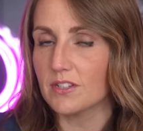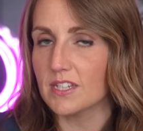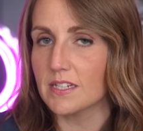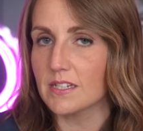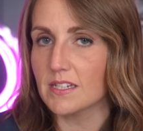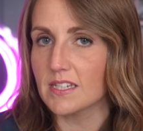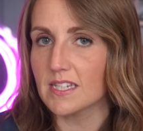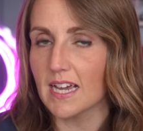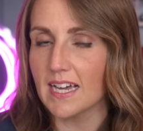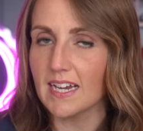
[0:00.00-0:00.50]

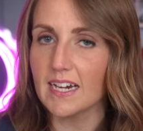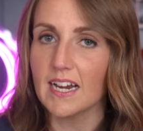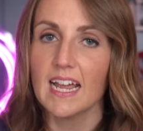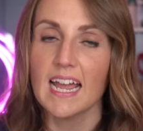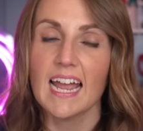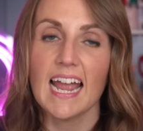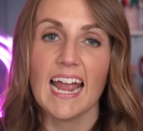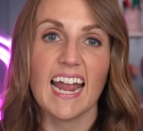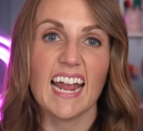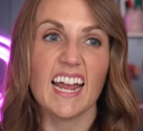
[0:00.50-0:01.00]
this set,
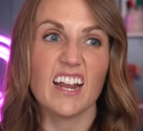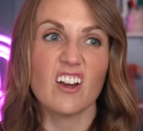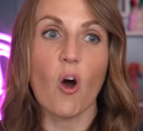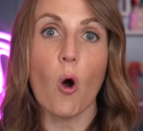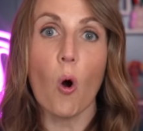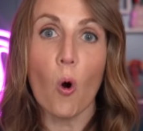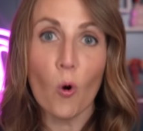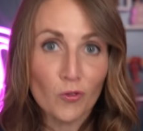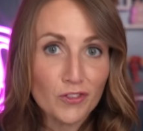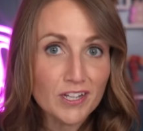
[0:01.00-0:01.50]
and
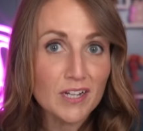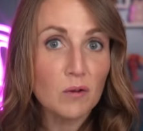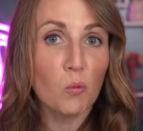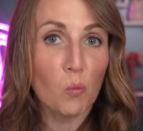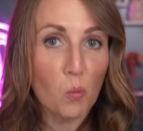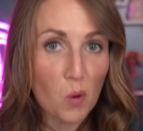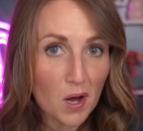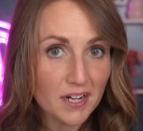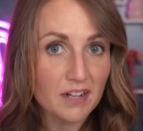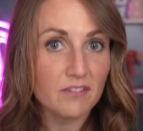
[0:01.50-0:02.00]
only
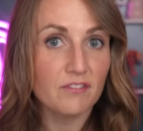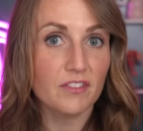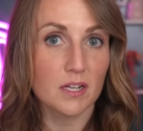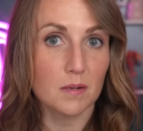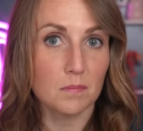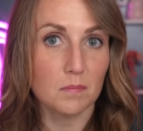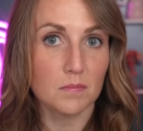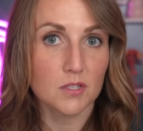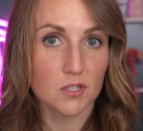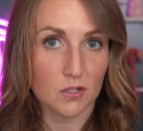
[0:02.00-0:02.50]
one of
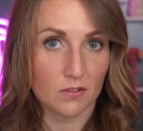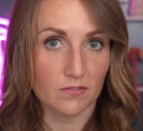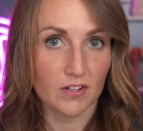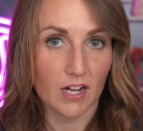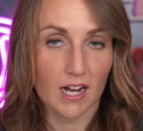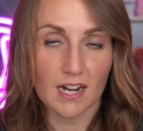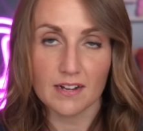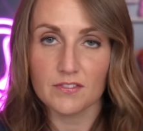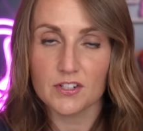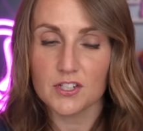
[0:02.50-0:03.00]
them
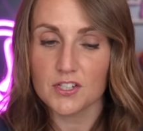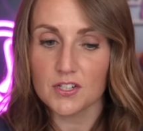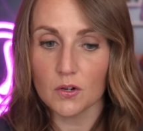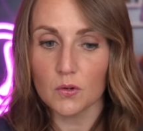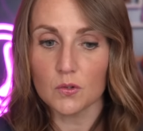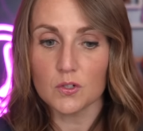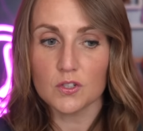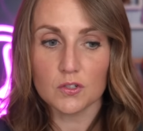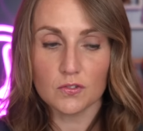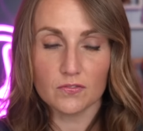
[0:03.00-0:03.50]
survived.
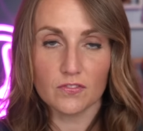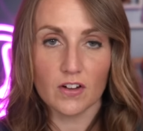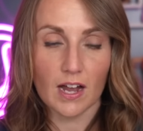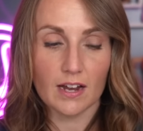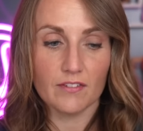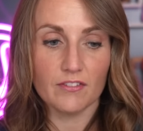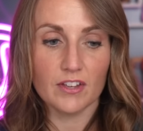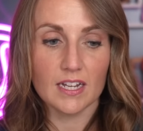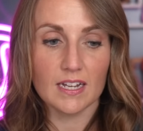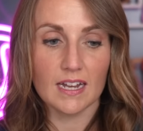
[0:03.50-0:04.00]
So
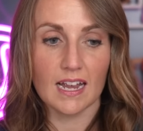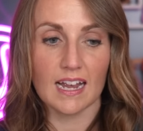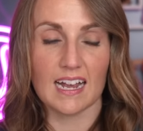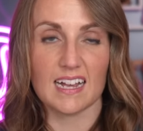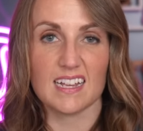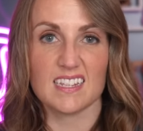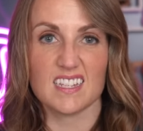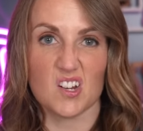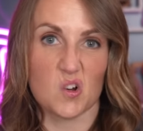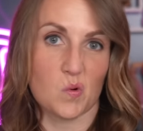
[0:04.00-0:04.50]
surviving
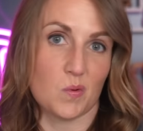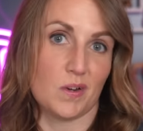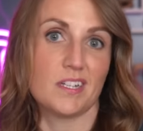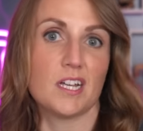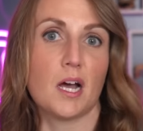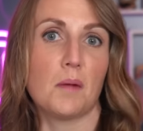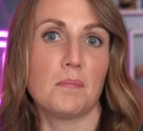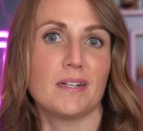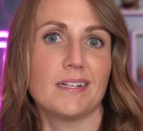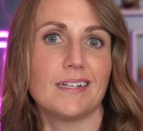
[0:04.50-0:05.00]
as a
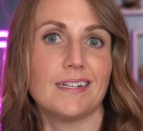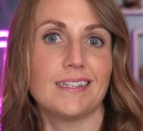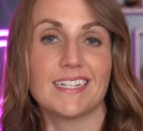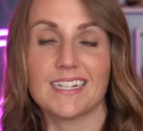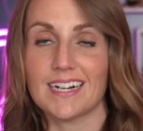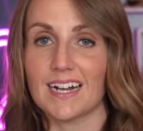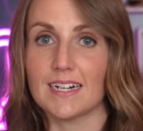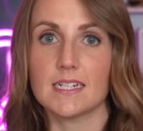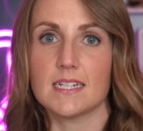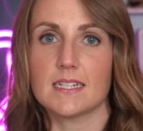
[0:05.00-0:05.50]
quintuplet in the
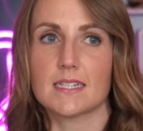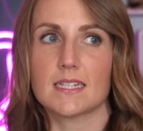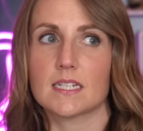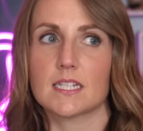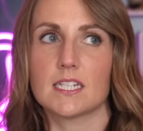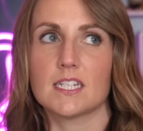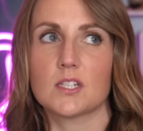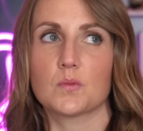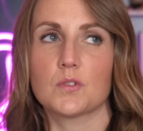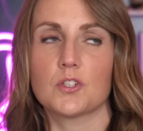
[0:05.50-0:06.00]

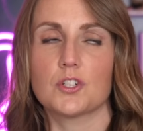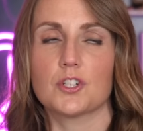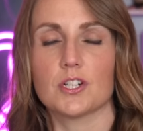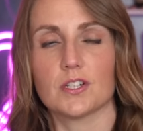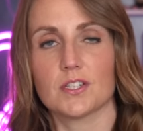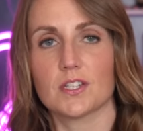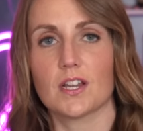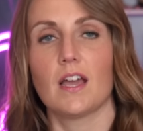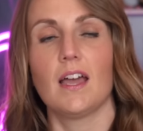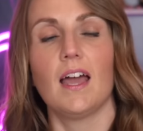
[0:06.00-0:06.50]
1960s was
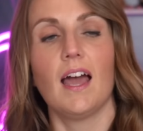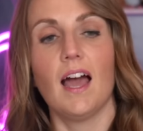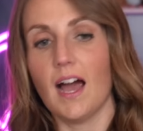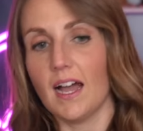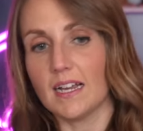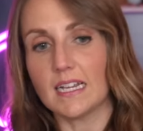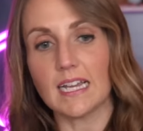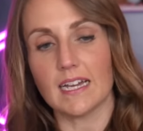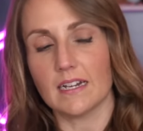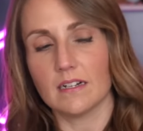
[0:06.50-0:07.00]
just,
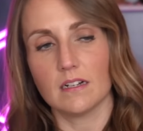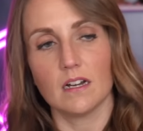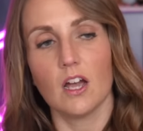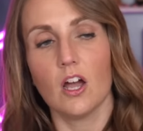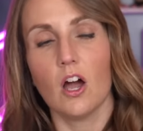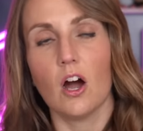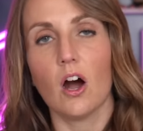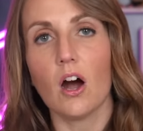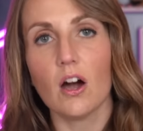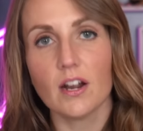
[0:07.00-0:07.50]
again,
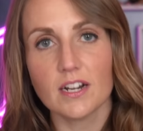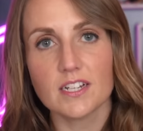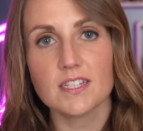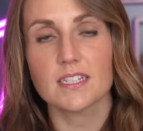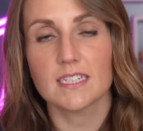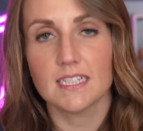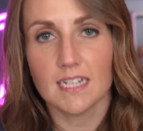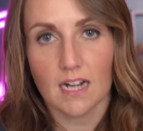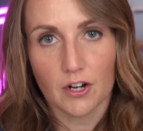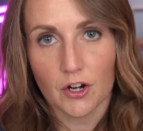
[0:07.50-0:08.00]

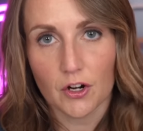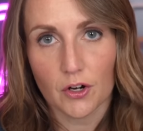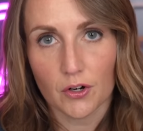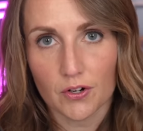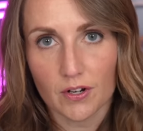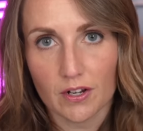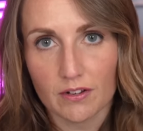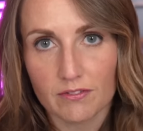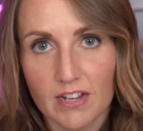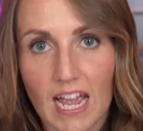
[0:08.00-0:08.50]
honestly
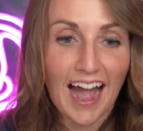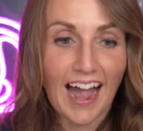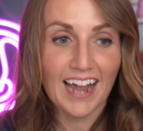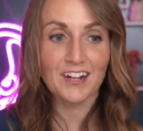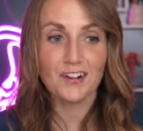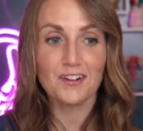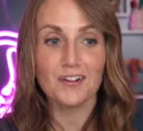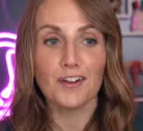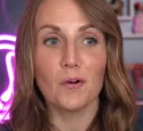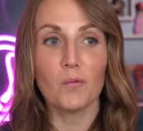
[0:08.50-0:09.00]
unheard of. I
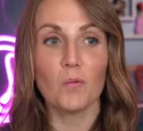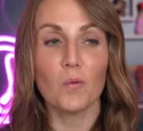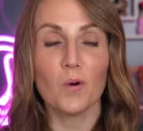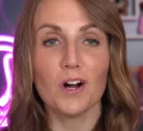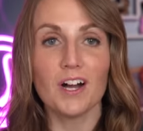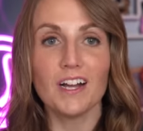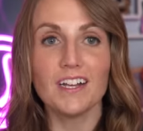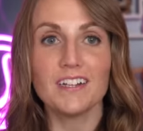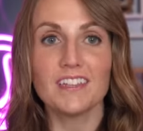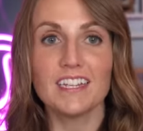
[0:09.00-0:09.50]
don't know
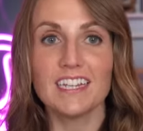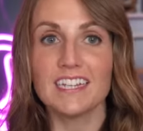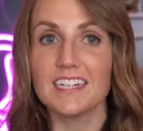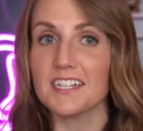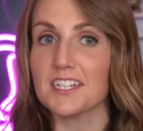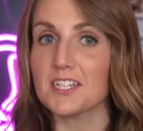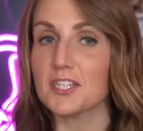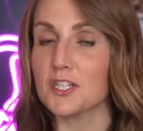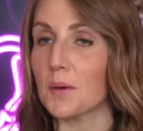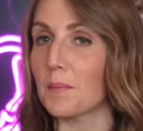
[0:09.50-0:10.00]
what it
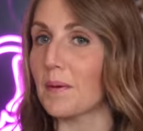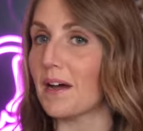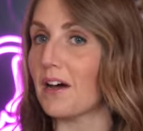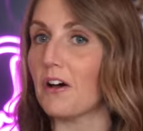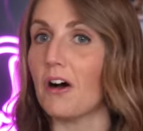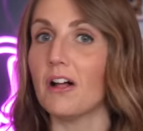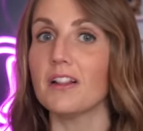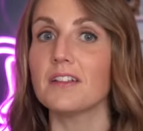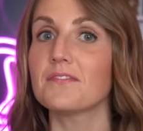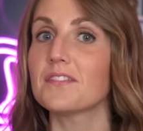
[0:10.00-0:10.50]
is about
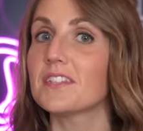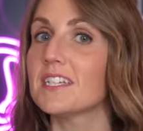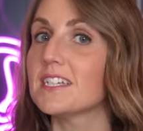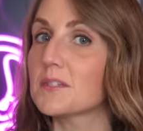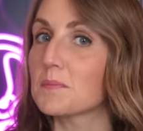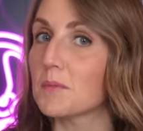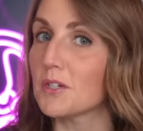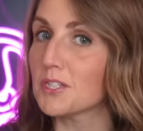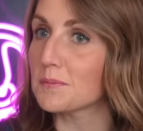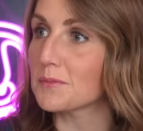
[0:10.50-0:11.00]
all of
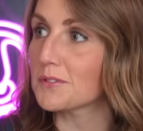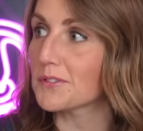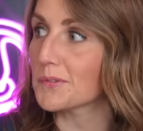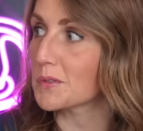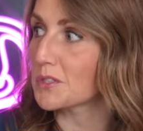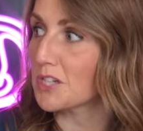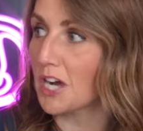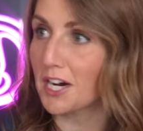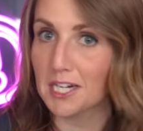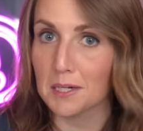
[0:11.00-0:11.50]
these multiples
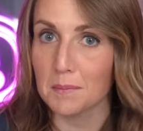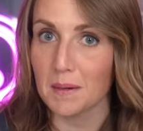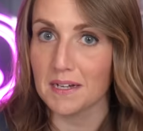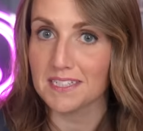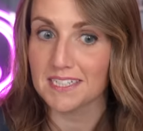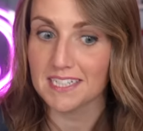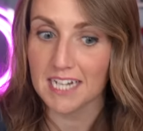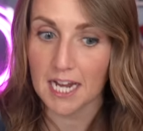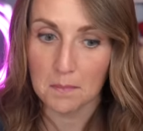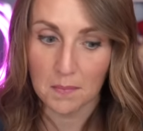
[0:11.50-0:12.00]
we're talking about
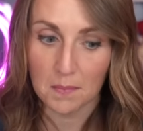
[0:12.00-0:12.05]
today,